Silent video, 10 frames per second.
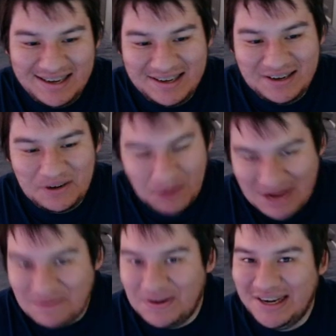
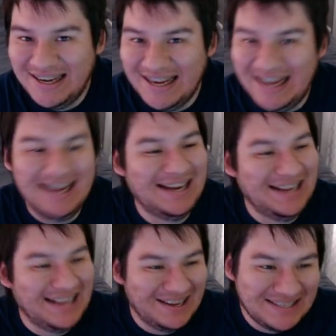Raven.
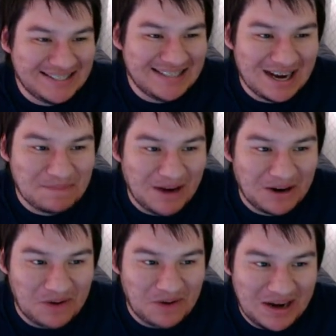Let's talk about
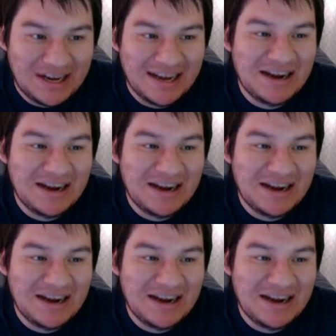Raven.